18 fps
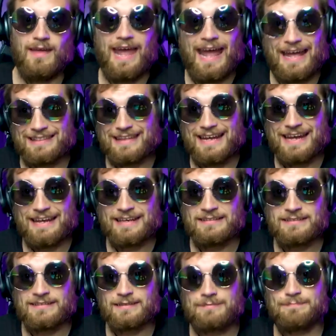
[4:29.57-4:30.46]
At
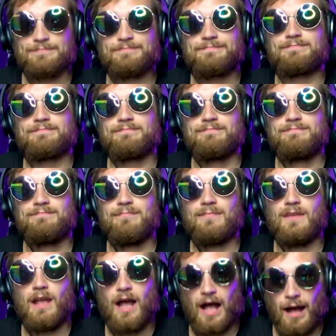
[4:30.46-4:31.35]
least
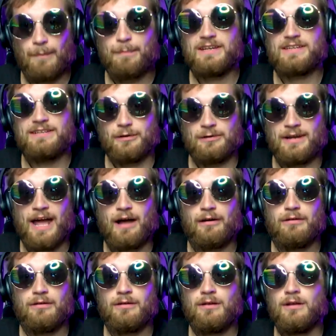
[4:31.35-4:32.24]
up until
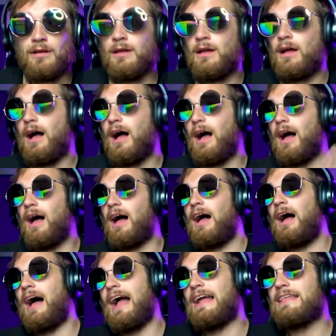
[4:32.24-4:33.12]
now.
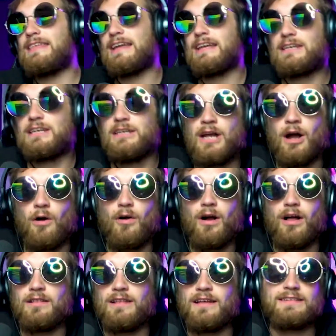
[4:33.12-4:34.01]
Uh, I think, you
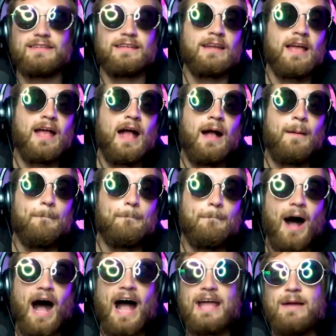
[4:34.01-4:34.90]
know, listen,
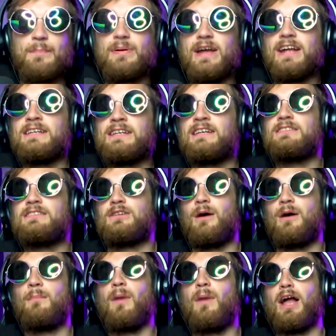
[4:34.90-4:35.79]
my opinions
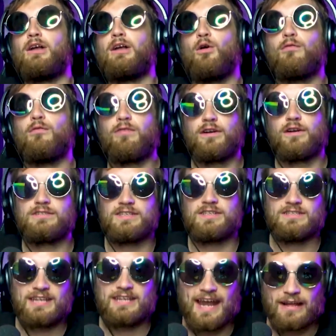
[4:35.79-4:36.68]
on Michael
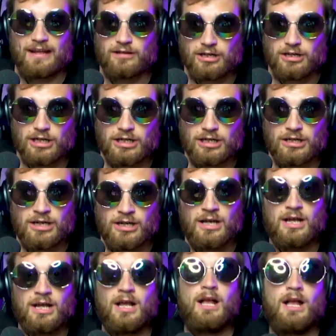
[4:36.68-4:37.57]
versus Taylor,
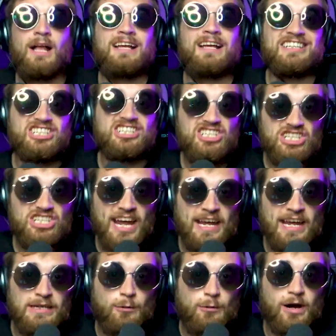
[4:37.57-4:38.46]

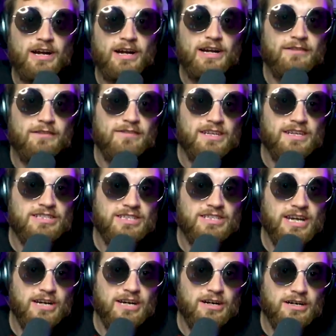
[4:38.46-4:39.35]
January of this
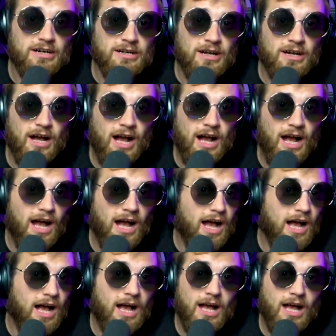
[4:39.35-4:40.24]
year,
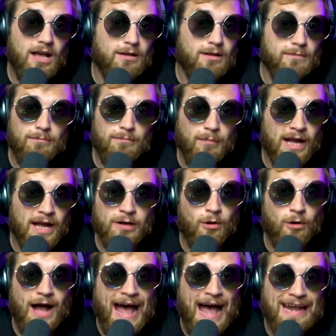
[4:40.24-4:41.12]
uh,
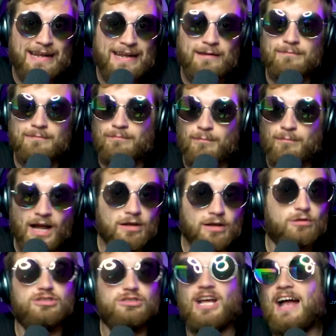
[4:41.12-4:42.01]
Michael had it.
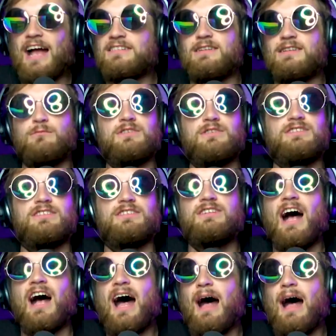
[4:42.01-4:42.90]
Michael Jackson was the
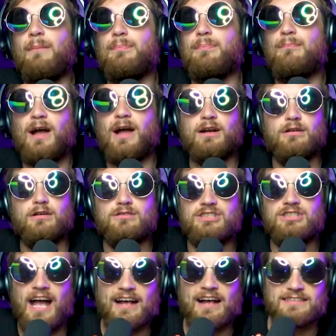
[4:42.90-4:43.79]
top. Michael
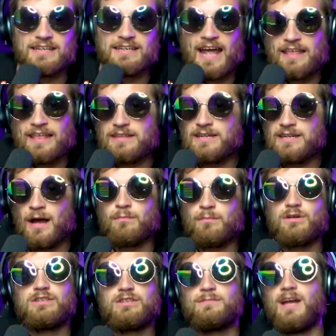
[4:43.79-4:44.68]
Jackson had the
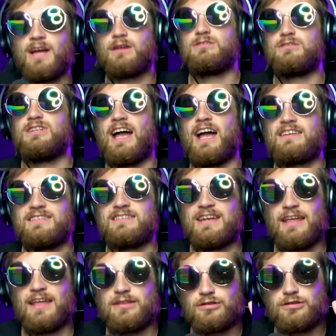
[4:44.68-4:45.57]
numbers. Michael
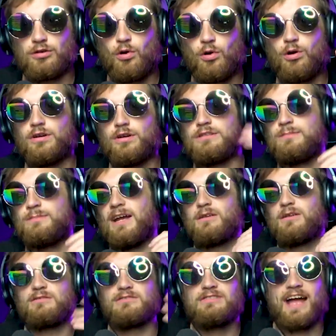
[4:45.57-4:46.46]
Jackson had the tours.
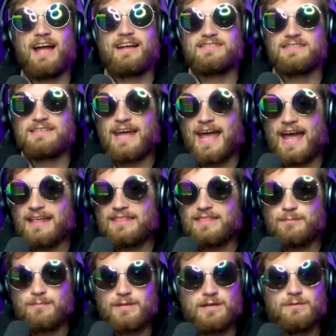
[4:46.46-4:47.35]
Michael Jackson
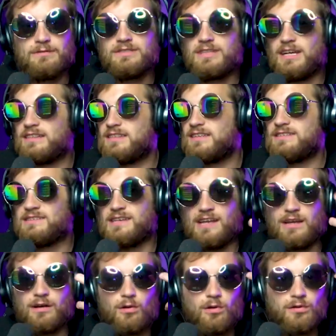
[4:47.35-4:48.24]
had the music, the
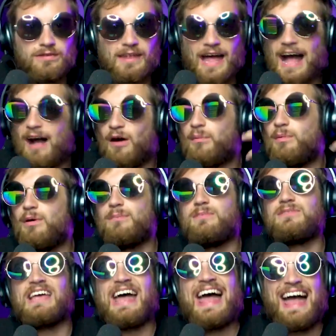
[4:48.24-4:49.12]
singles, the
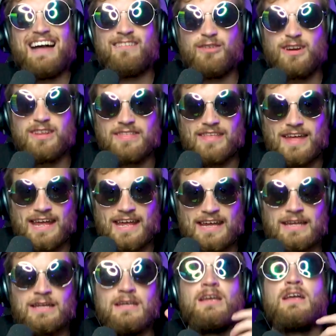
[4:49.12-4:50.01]
albums,
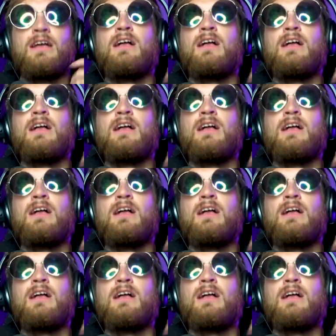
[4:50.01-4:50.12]
everything.